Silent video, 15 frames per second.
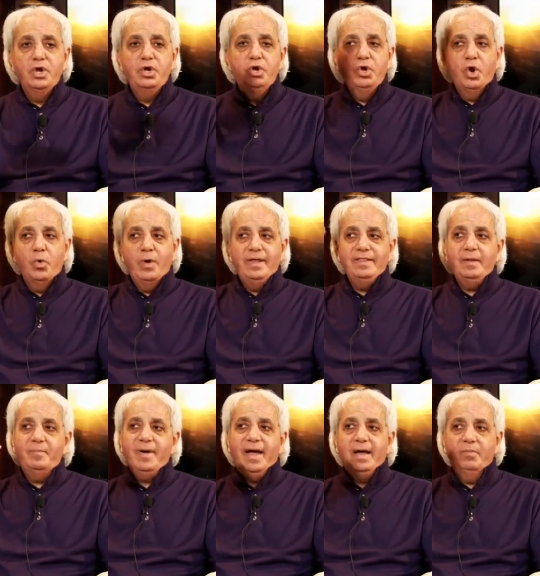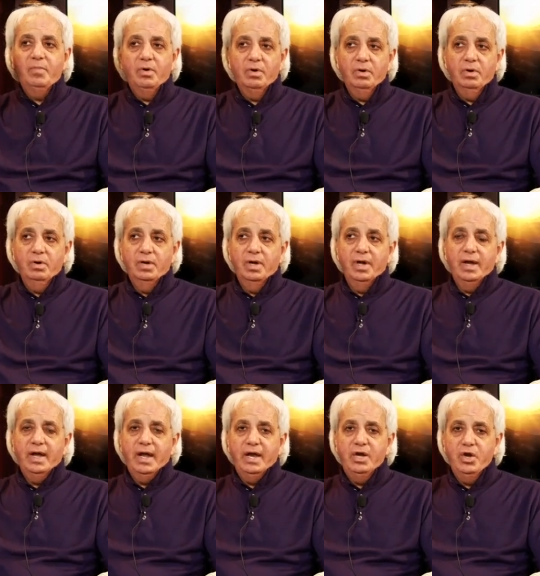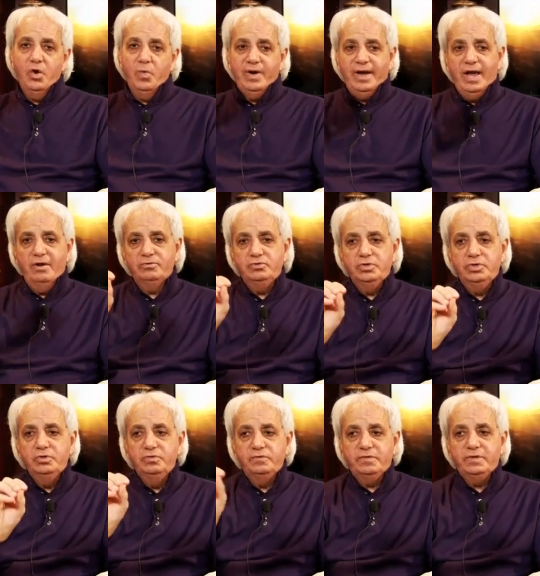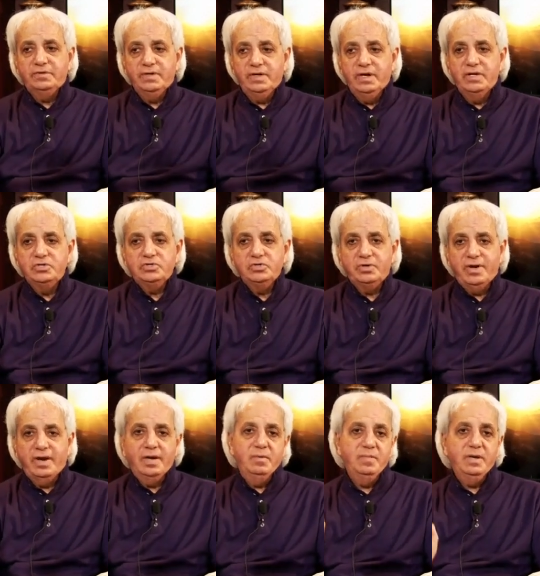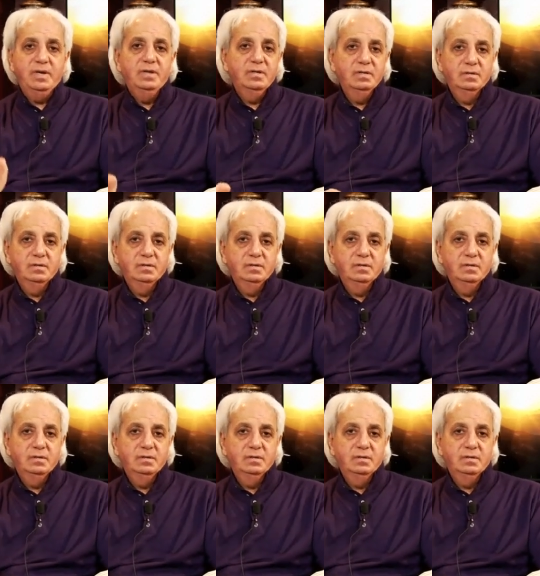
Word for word: knowing the Bible and knowing how to use it against your enemy.